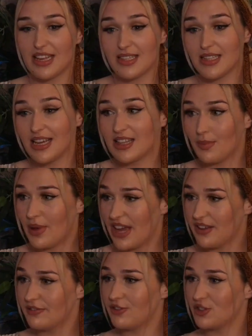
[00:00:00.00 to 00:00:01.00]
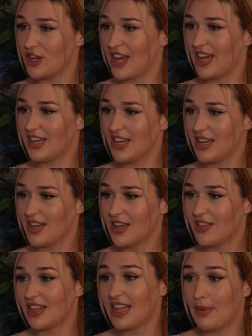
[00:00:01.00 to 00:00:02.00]
But that's like the painful journey
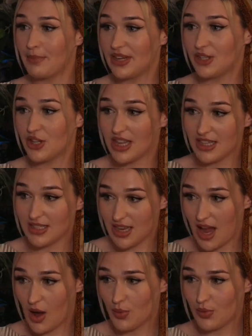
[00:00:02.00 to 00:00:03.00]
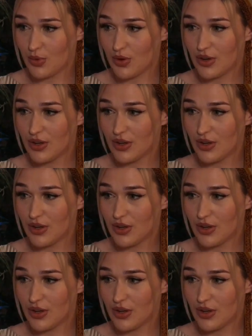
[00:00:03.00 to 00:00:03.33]
that led me to this now.